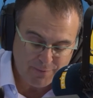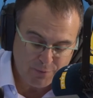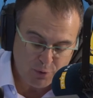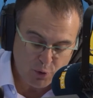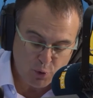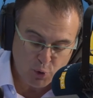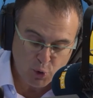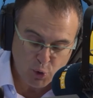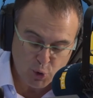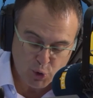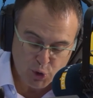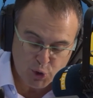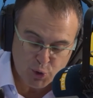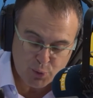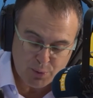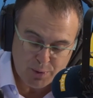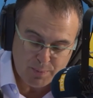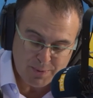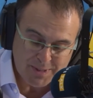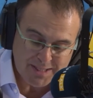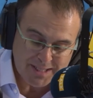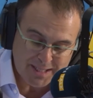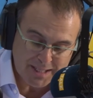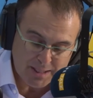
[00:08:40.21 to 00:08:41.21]
If you're used to the
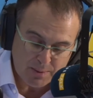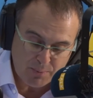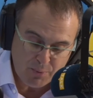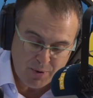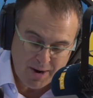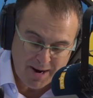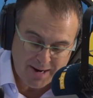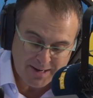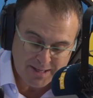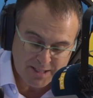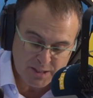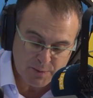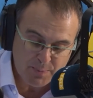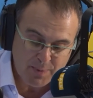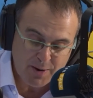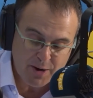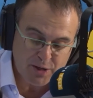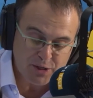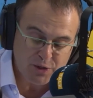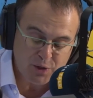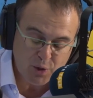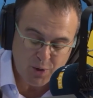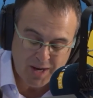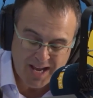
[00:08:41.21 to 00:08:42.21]
particular brand
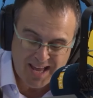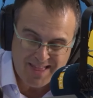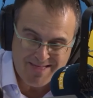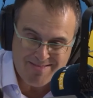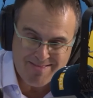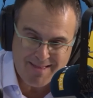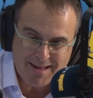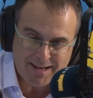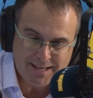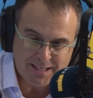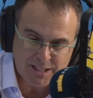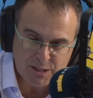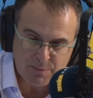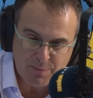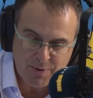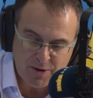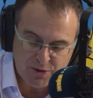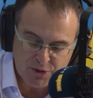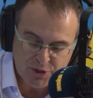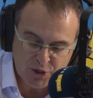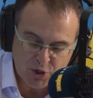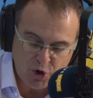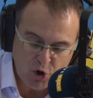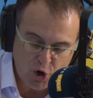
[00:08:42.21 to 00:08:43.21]
experience, you're in that
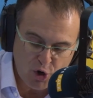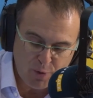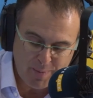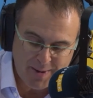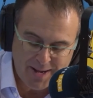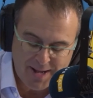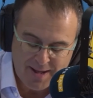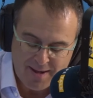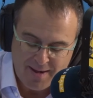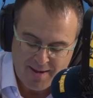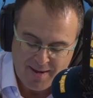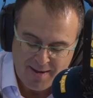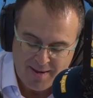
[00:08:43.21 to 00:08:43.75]
experience economy.